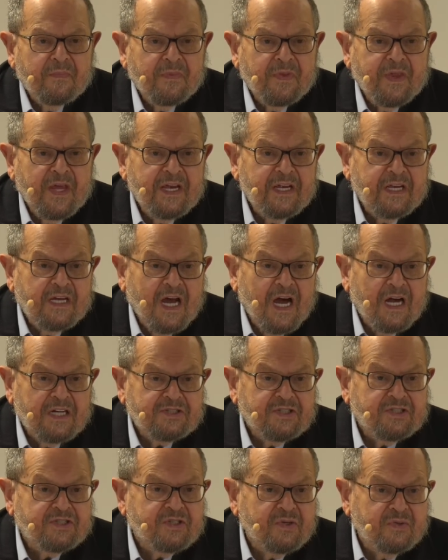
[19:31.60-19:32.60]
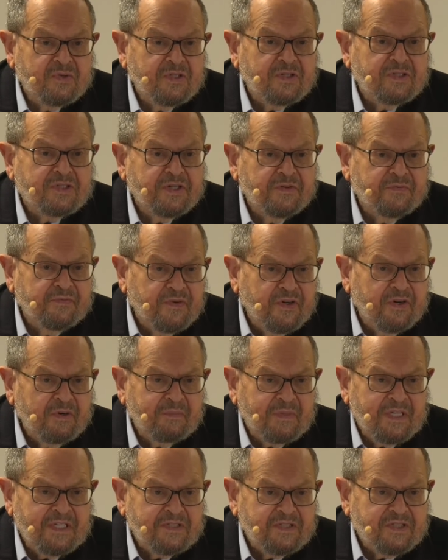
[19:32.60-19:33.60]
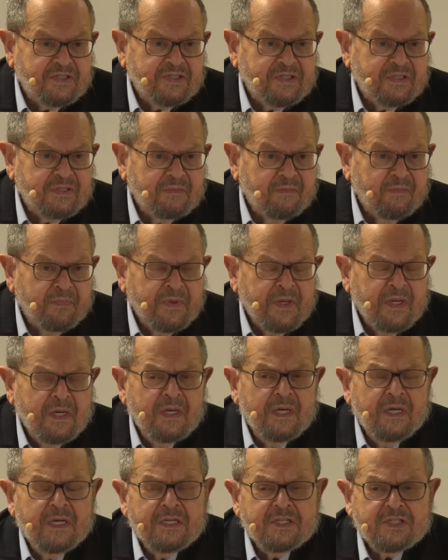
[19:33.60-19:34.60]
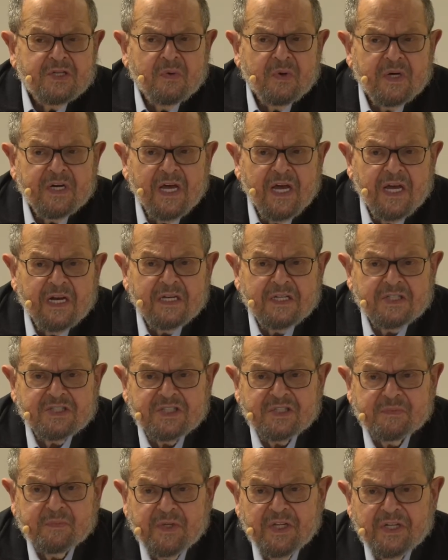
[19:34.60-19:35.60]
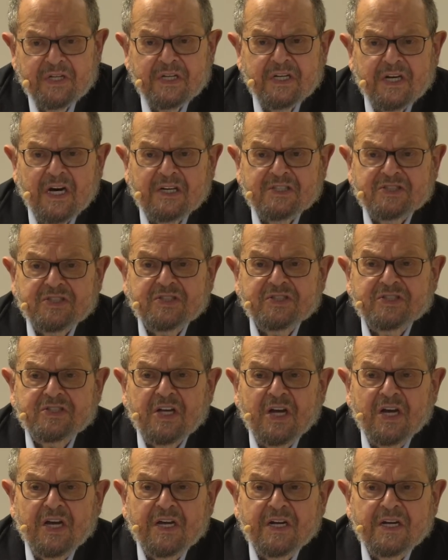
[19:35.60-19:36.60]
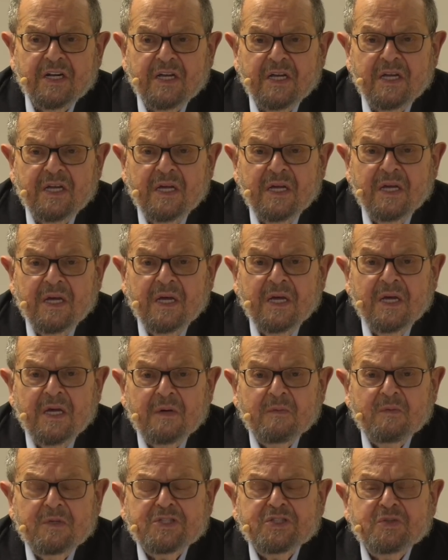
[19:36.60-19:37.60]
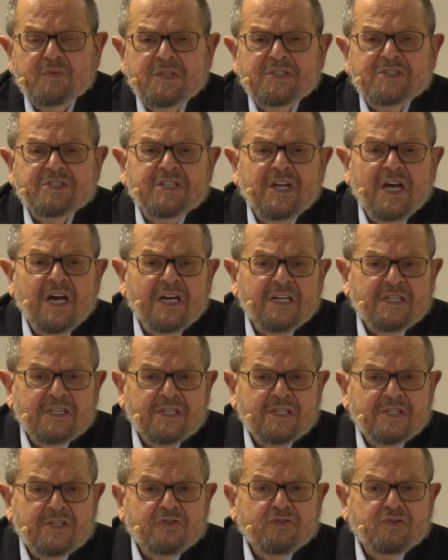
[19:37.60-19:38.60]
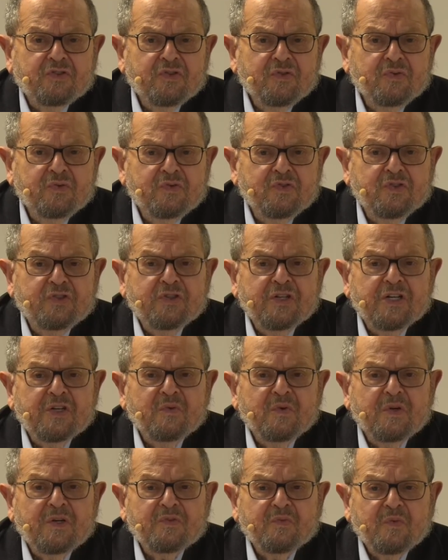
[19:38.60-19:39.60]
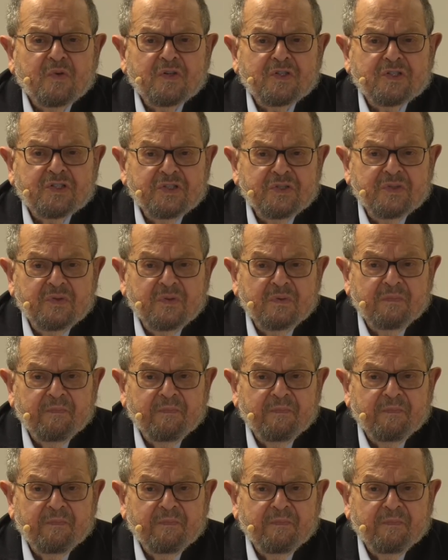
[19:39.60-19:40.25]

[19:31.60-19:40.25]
They got student deferments. So one had a split in our society, which was not true during World War II.